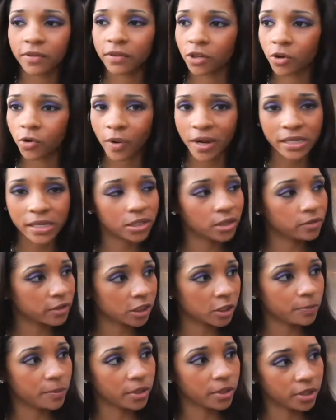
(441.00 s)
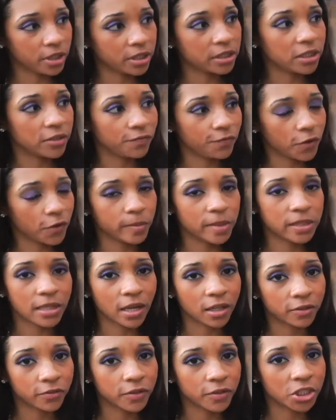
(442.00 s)
a great deal of experience in film and
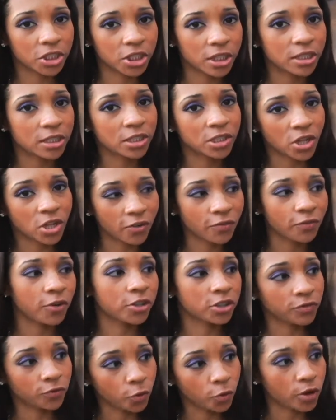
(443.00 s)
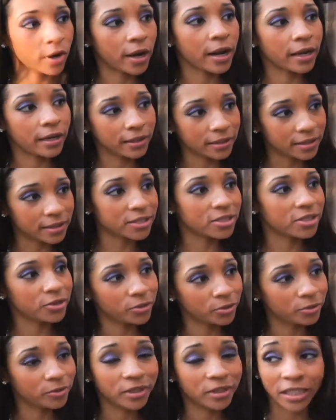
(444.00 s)
television. This is our first foray
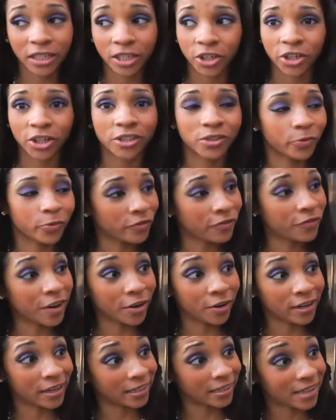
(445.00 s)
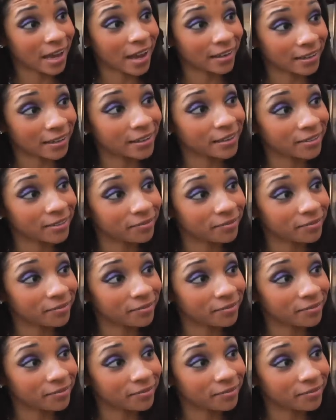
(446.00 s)
into theater. I'm very excited.